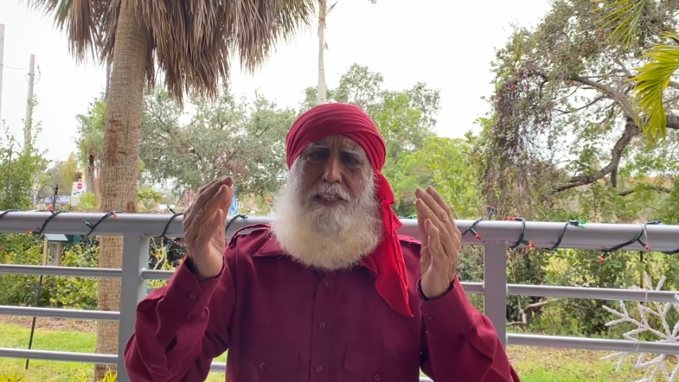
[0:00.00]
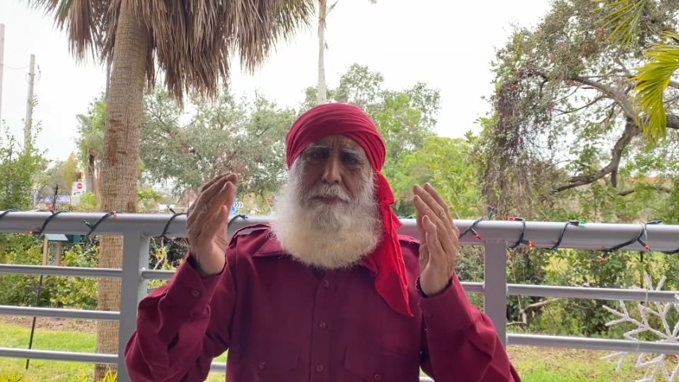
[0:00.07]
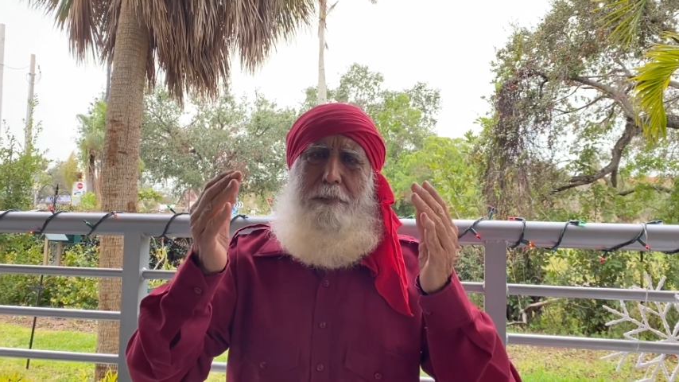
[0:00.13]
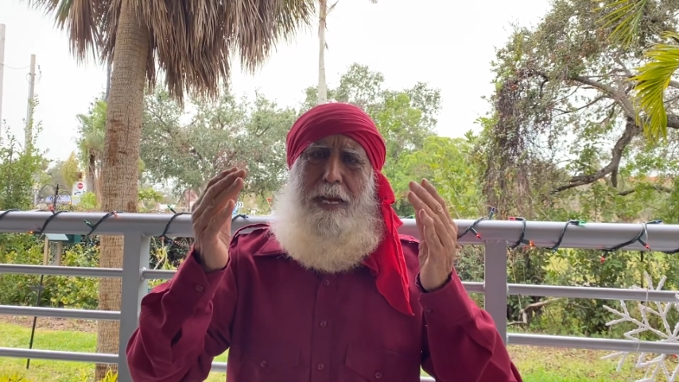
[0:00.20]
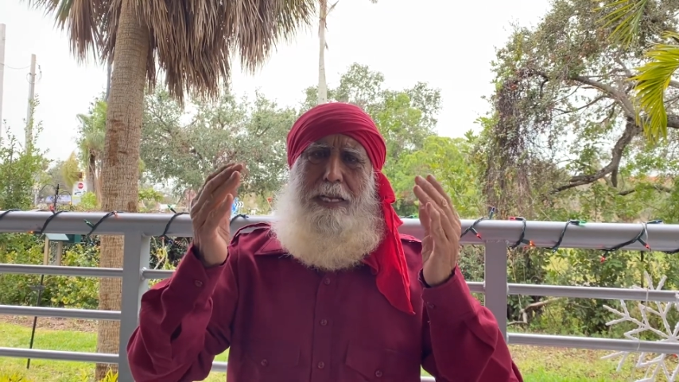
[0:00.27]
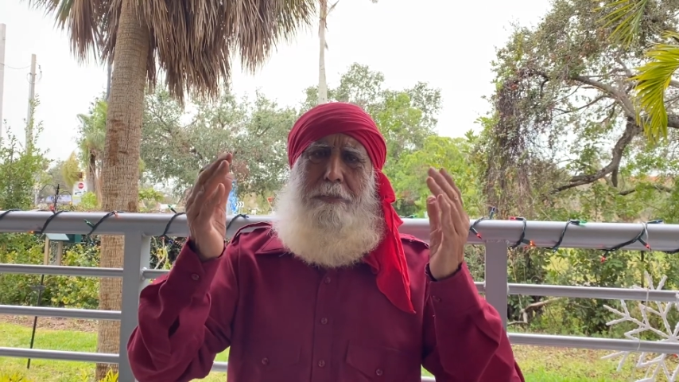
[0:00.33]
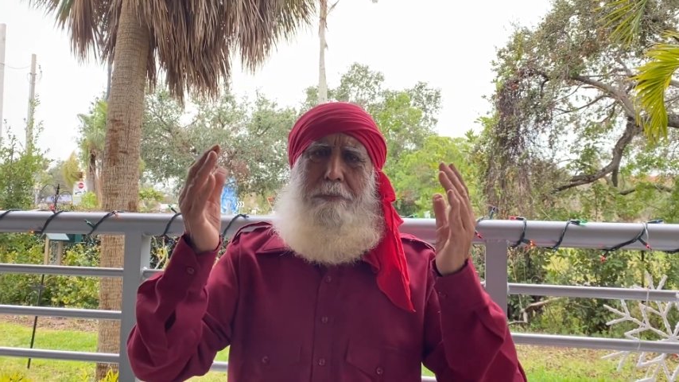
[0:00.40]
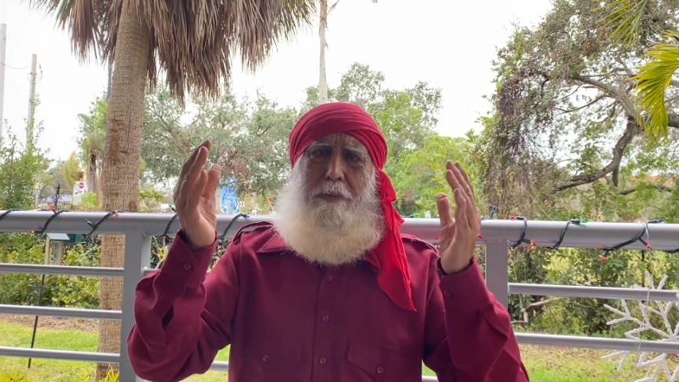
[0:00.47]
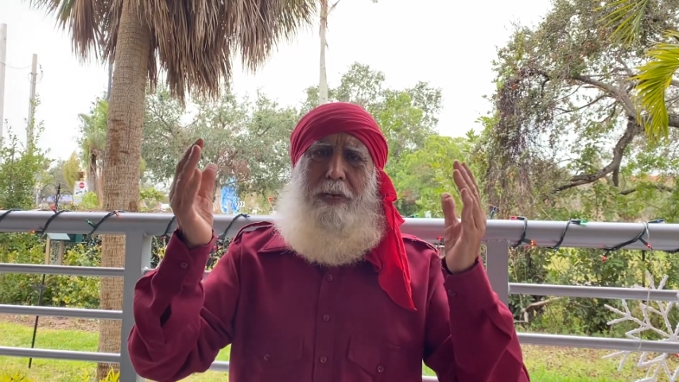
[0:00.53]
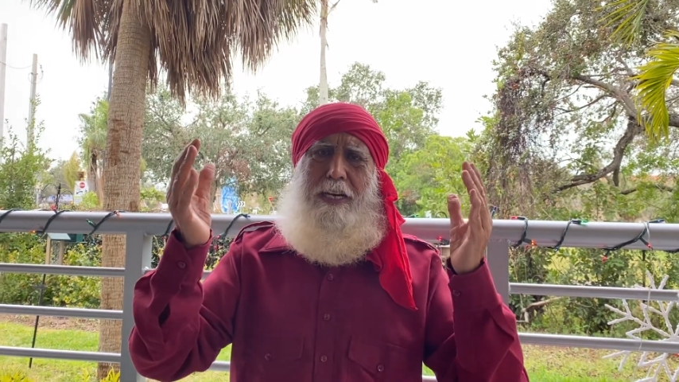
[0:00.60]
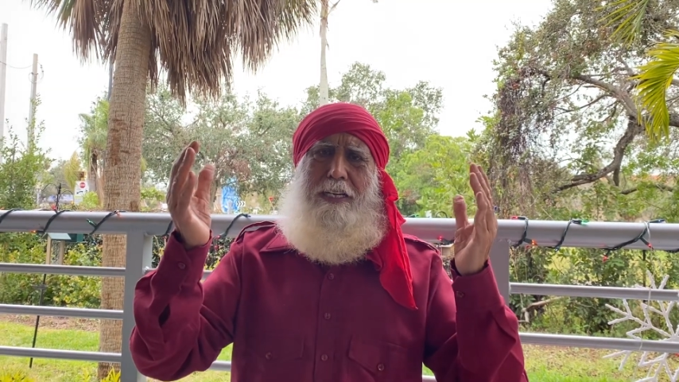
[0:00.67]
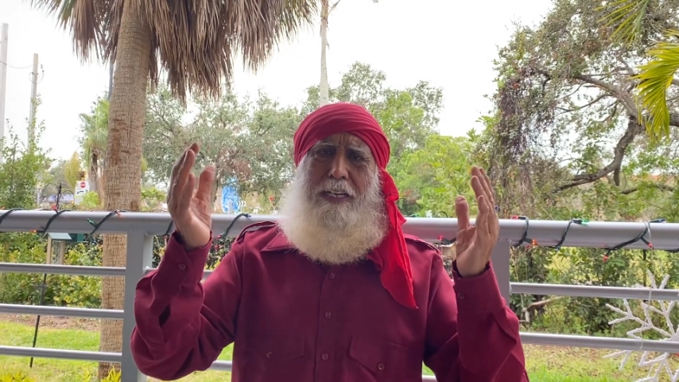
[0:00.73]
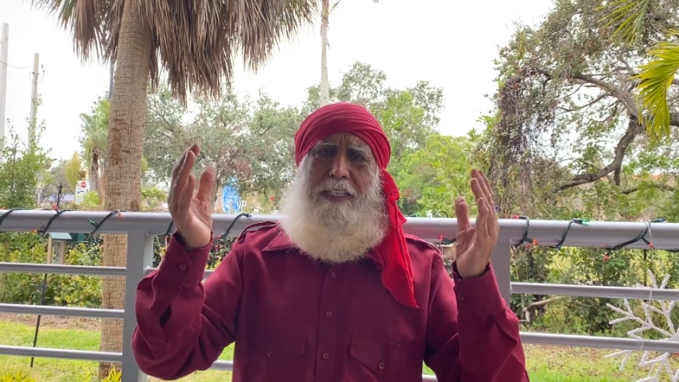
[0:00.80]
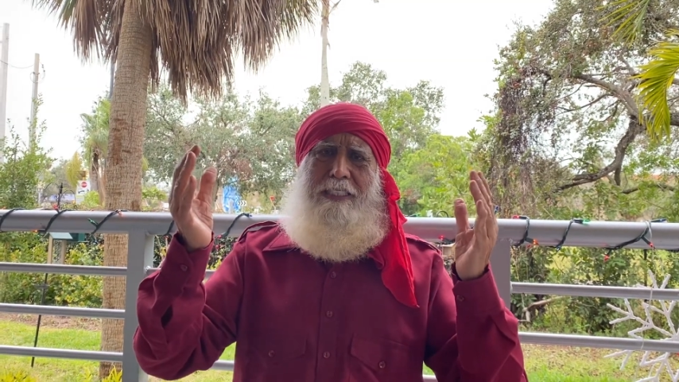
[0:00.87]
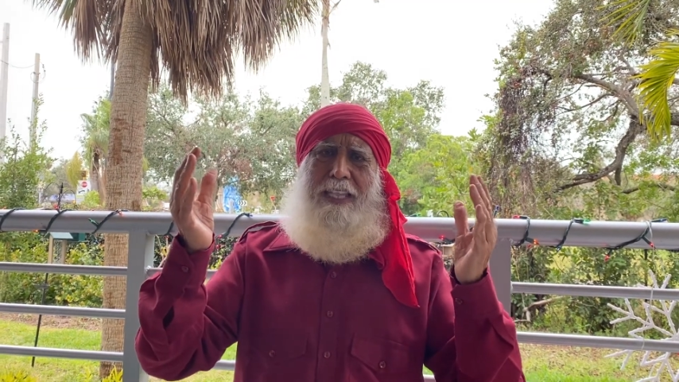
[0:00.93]

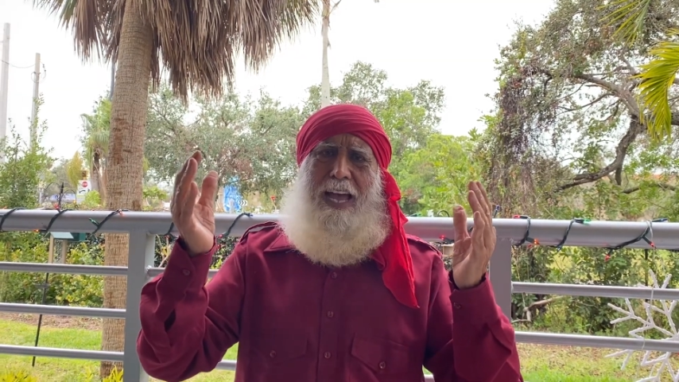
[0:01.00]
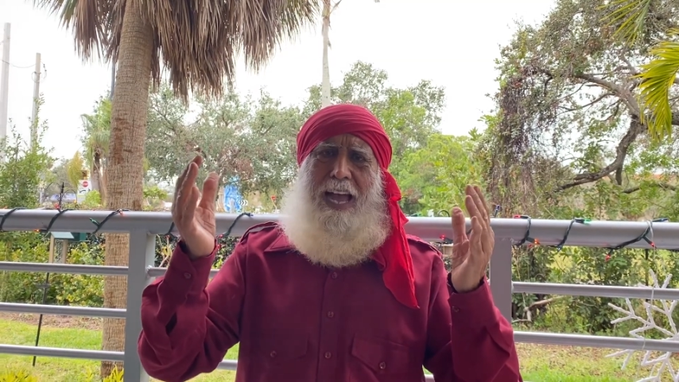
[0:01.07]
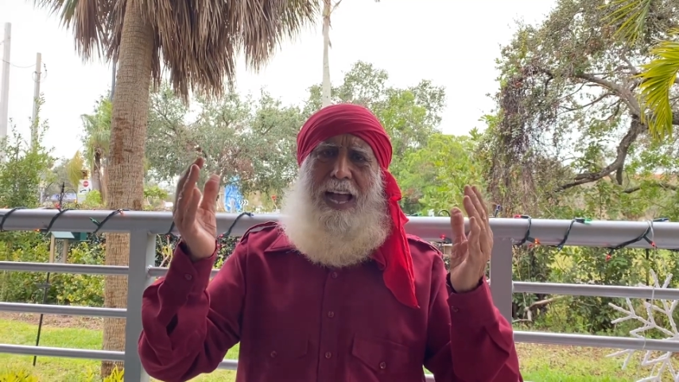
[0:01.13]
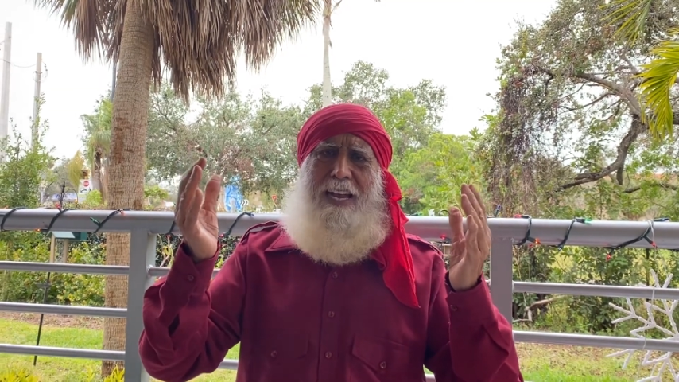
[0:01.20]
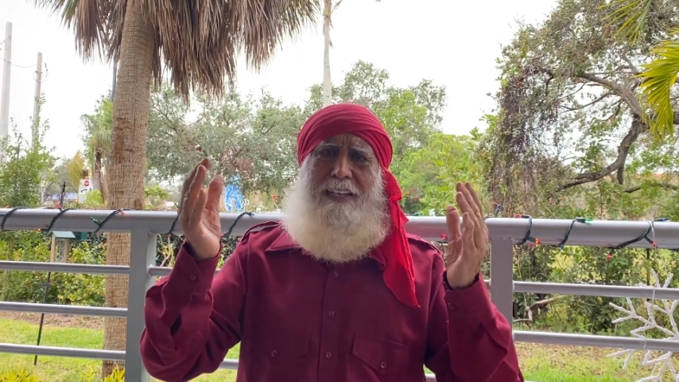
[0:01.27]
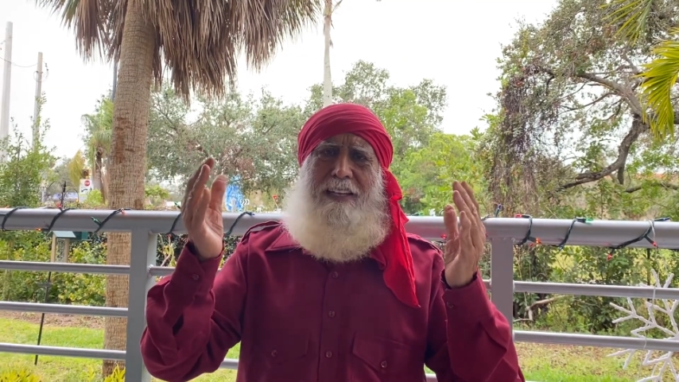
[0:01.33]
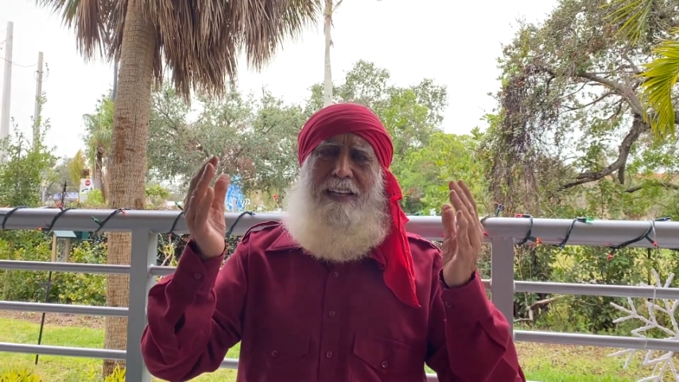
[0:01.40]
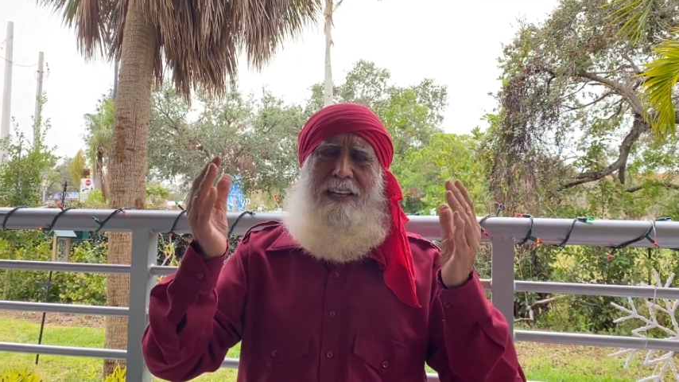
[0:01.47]
manipulating that